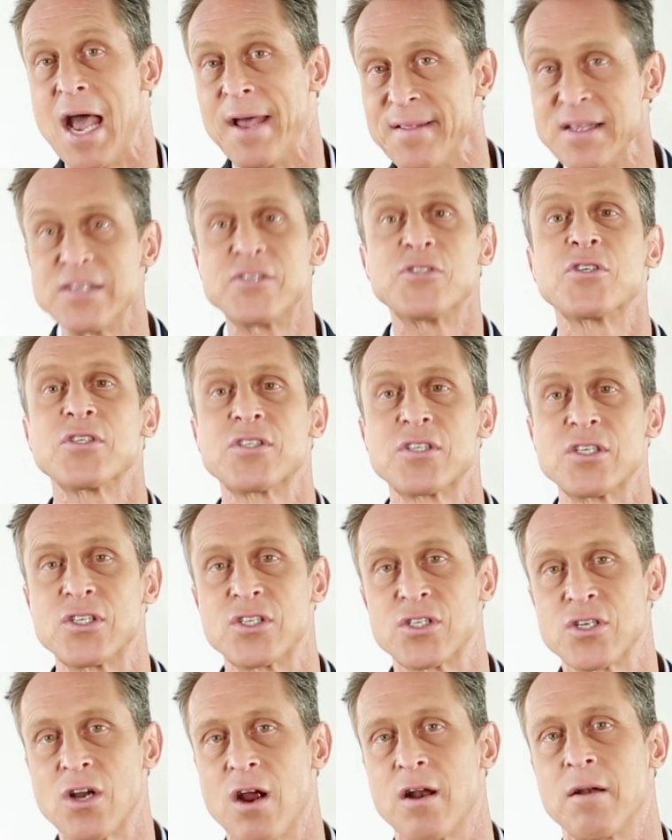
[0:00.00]
And this is just a
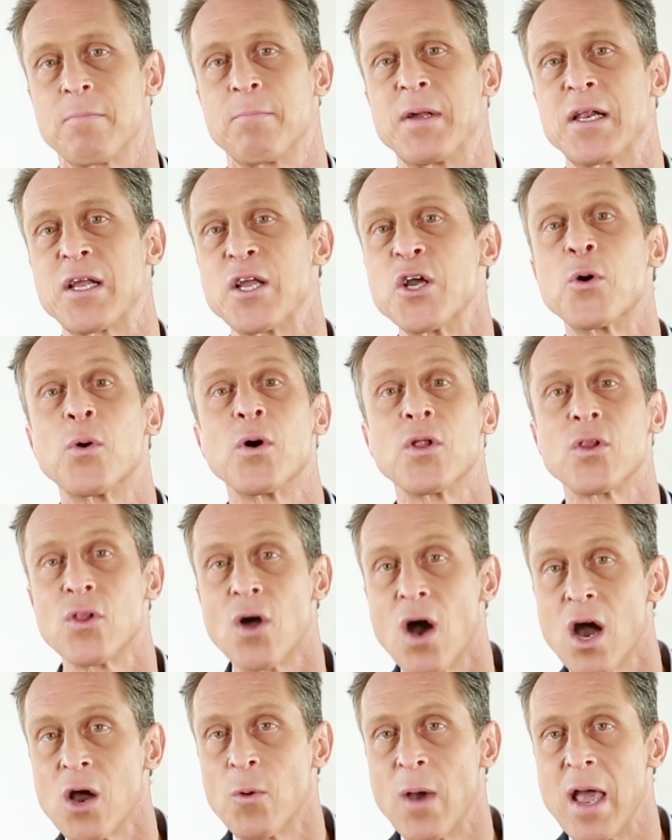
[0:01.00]
start, but it can go a
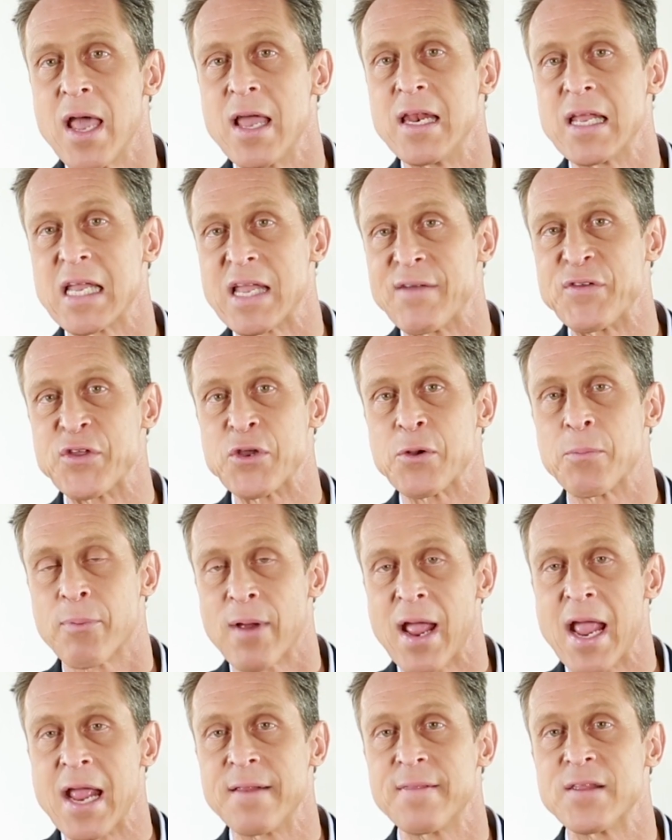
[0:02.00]
long way to giving your
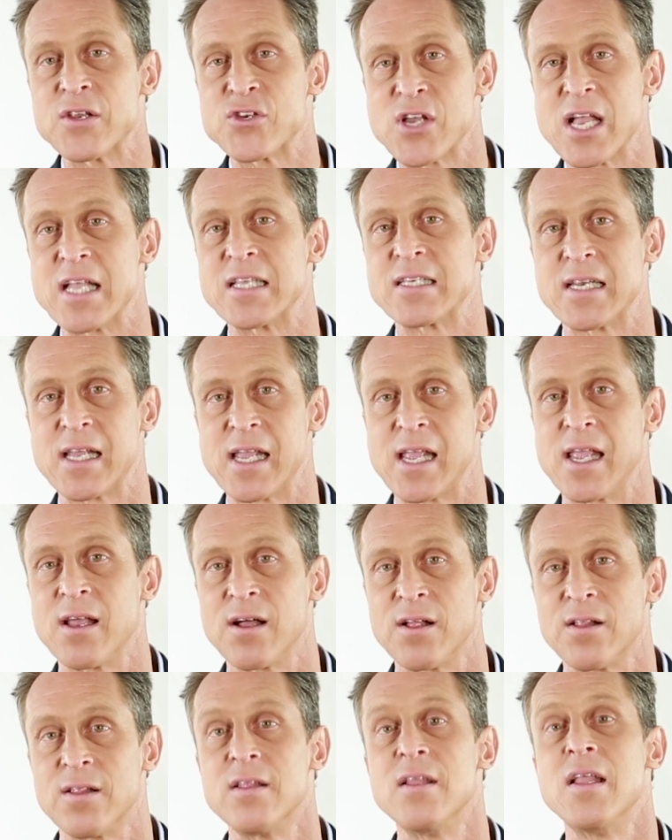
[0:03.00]
brain the chance to
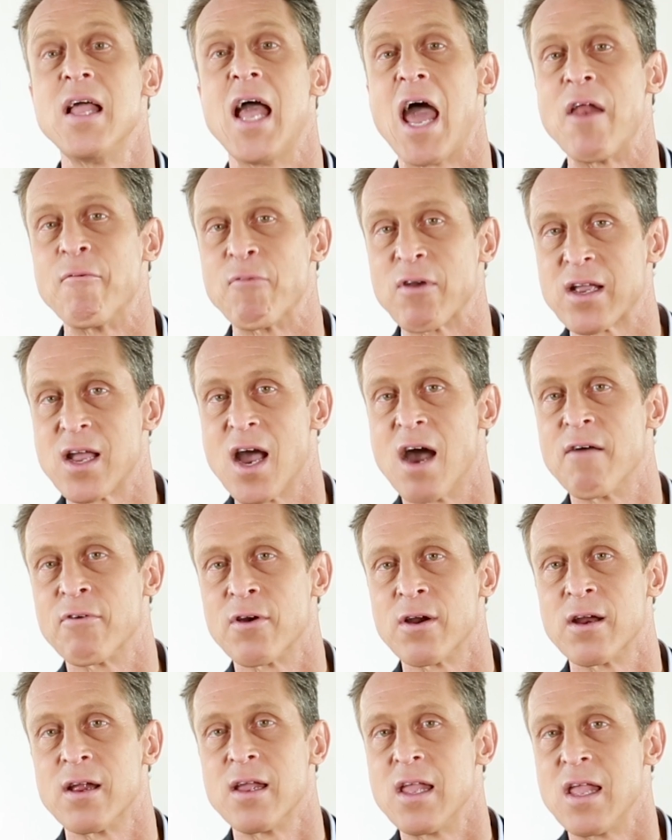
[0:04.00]
heal and
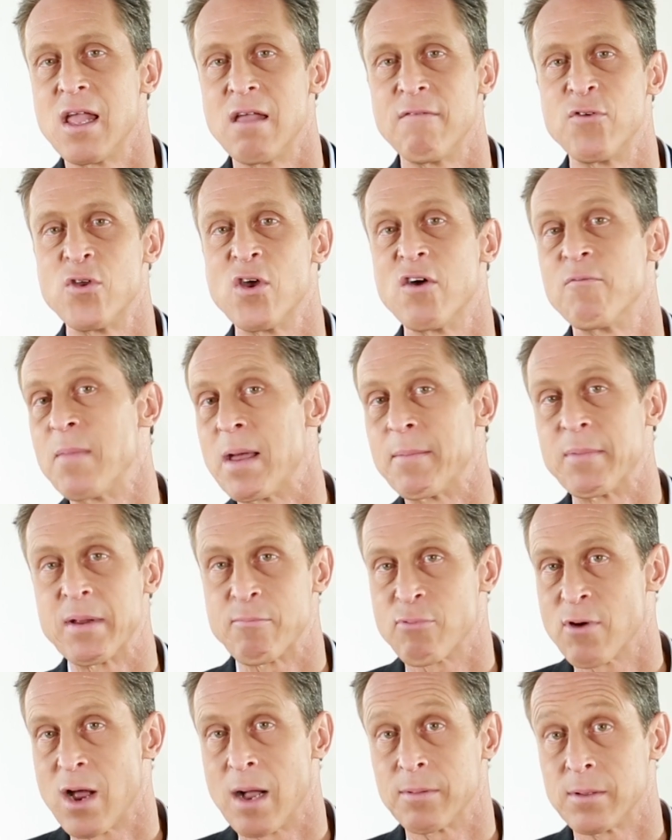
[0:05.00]
recover if you have
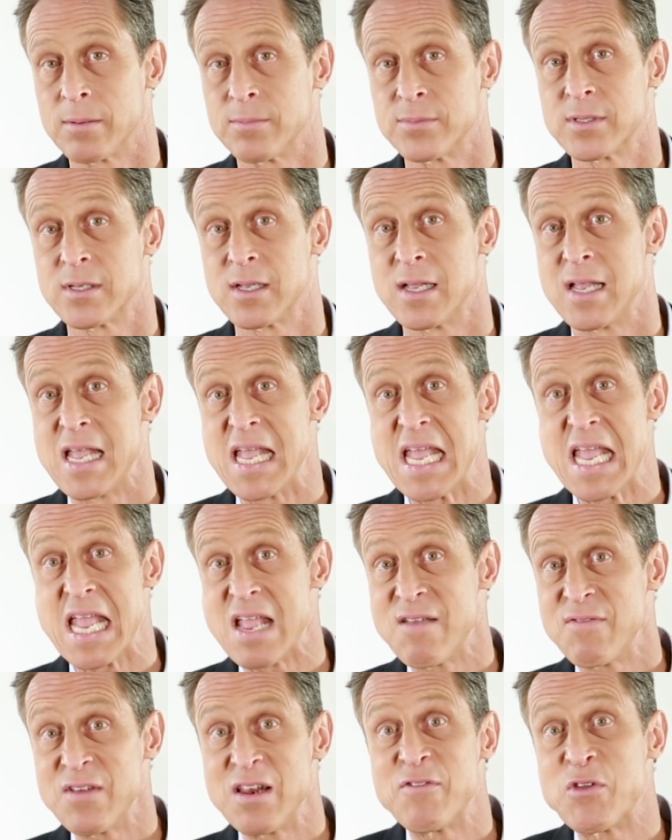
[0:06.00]
memory problems.
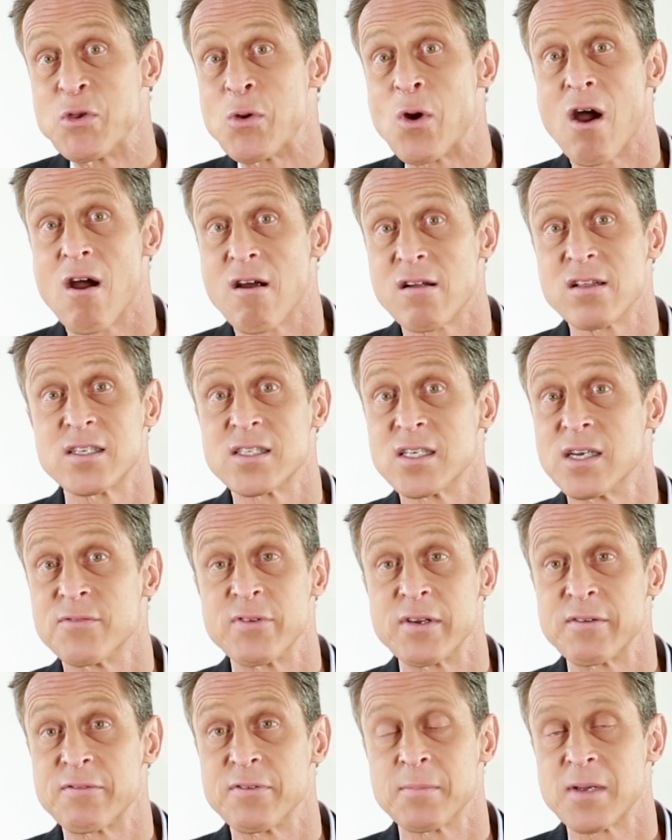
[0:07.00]
Even if you aren't
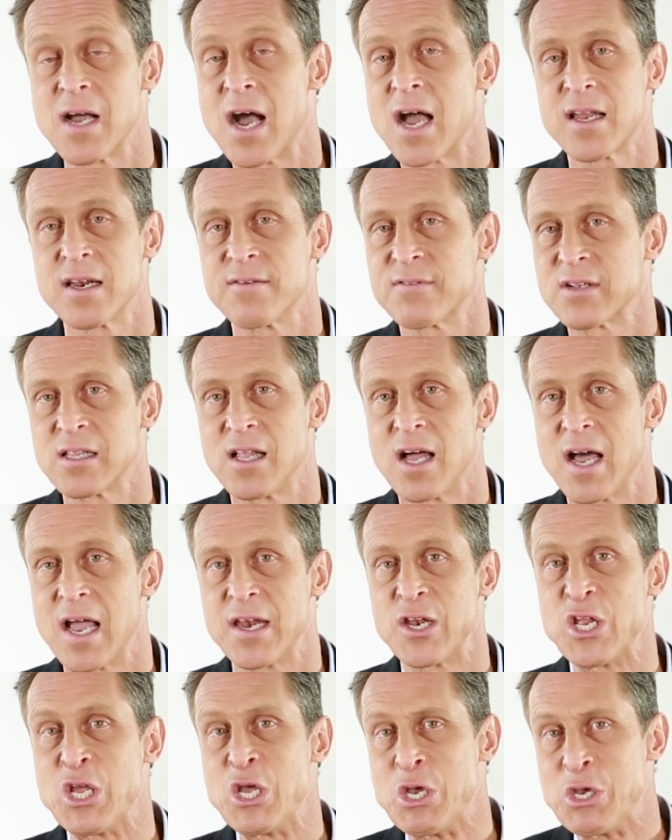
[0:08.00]
suffering from cognitive
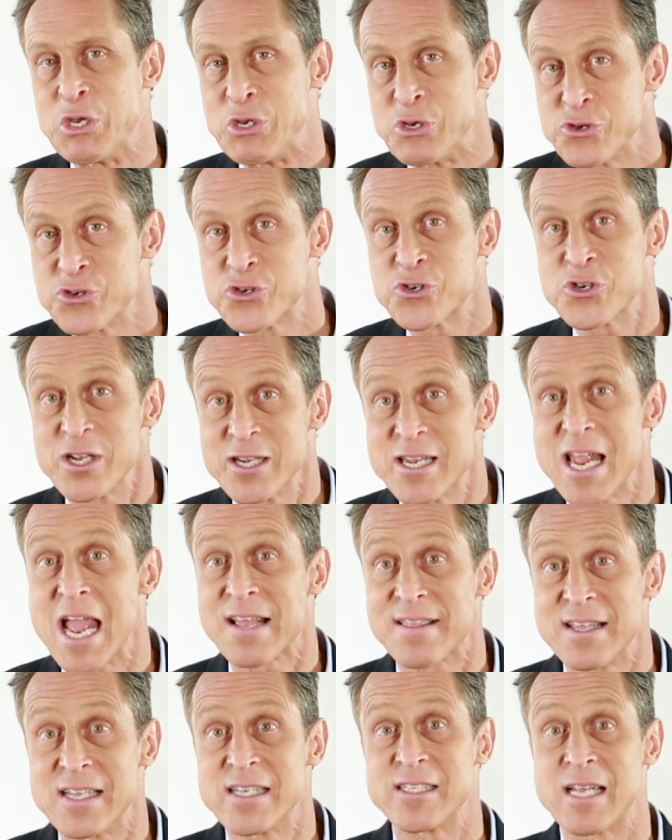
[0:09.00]
decline, you should
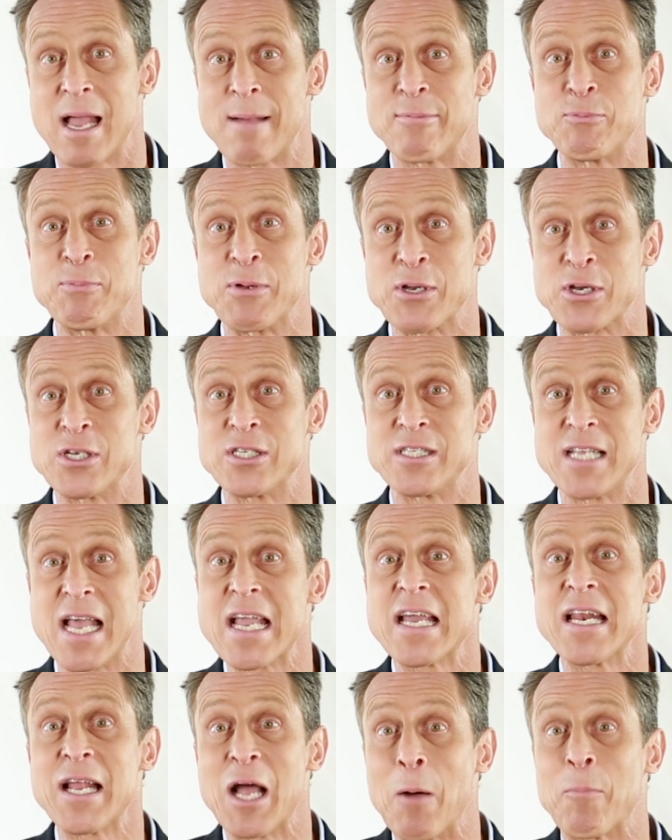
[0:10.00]
take these steps because
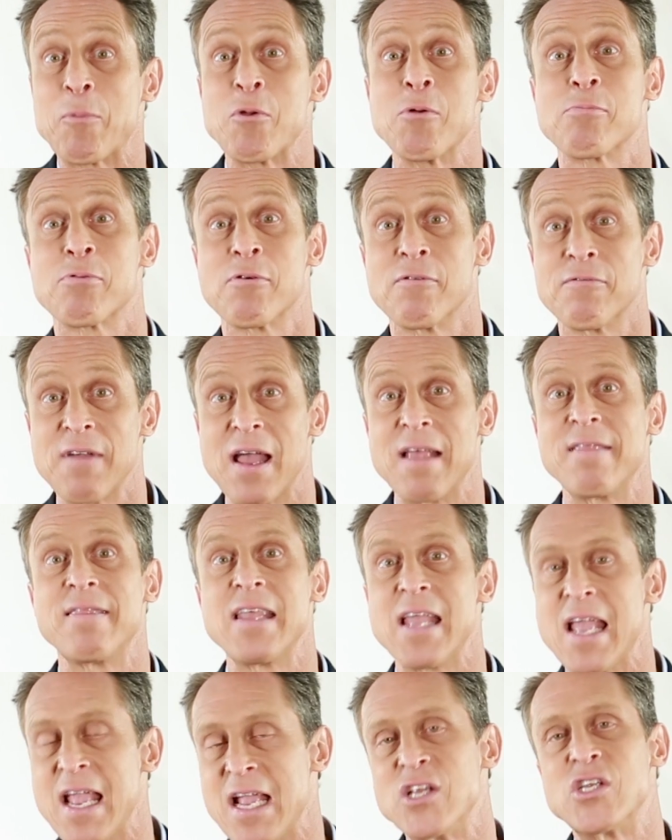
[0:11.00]
they can help you
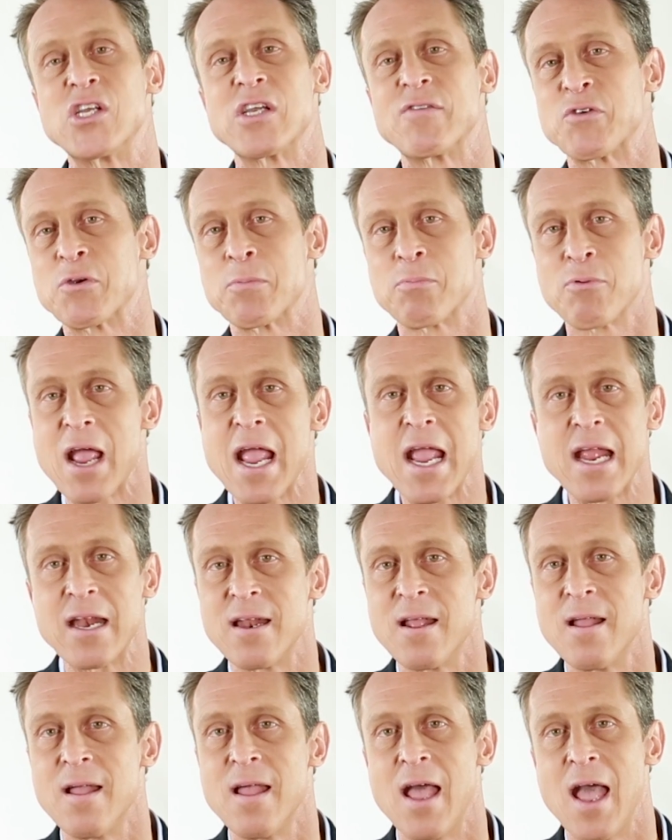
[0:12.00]
prevent the aging of your
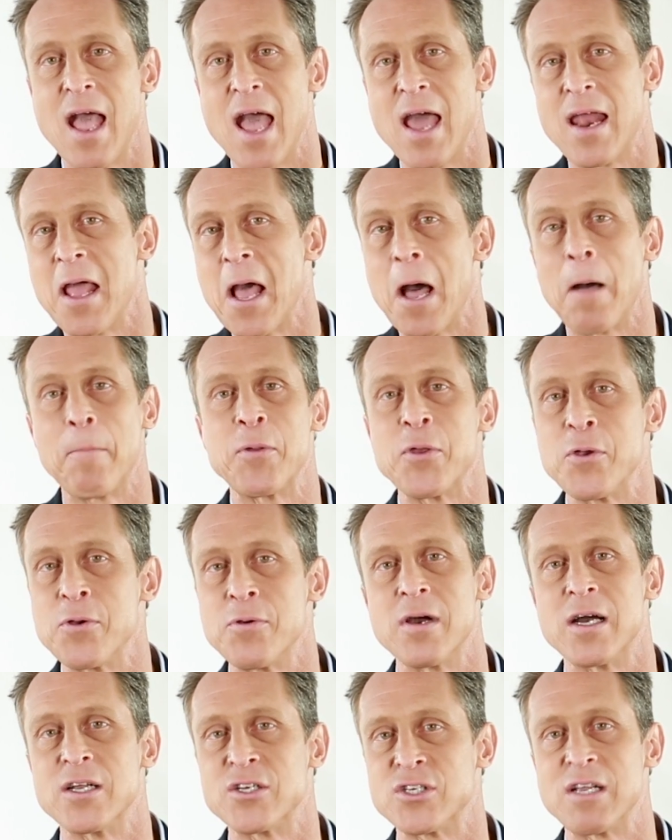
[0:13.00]
brain and help
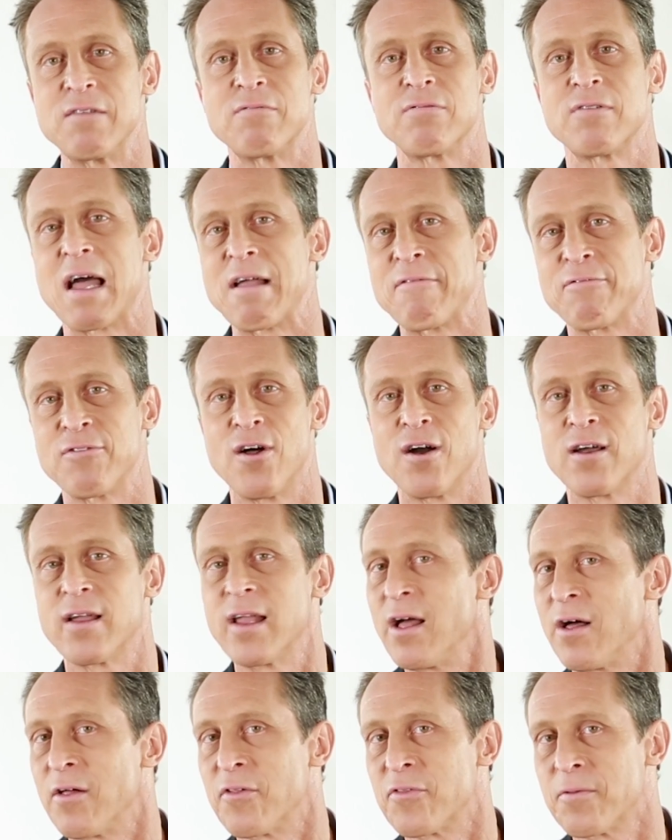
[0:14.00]
you achieve
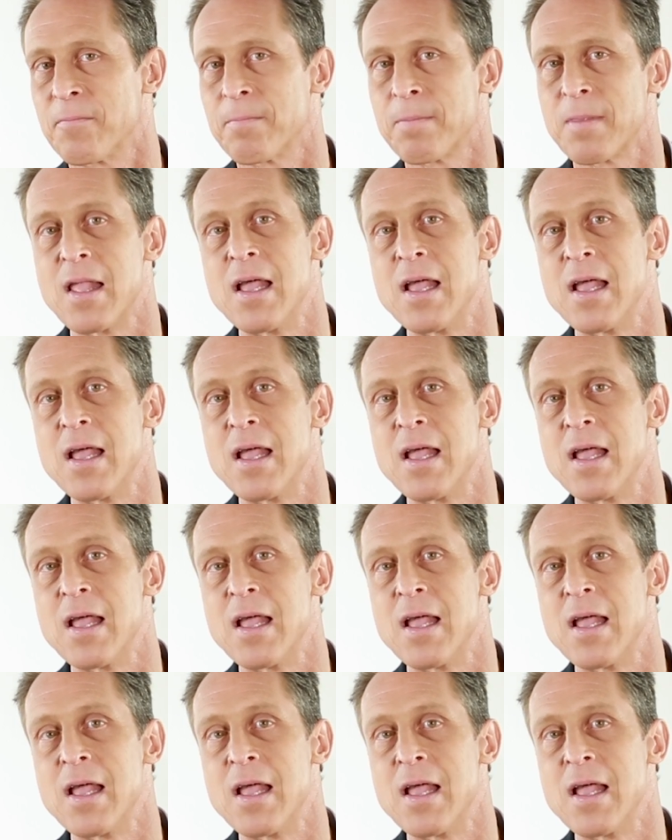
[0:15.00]
lifelong health.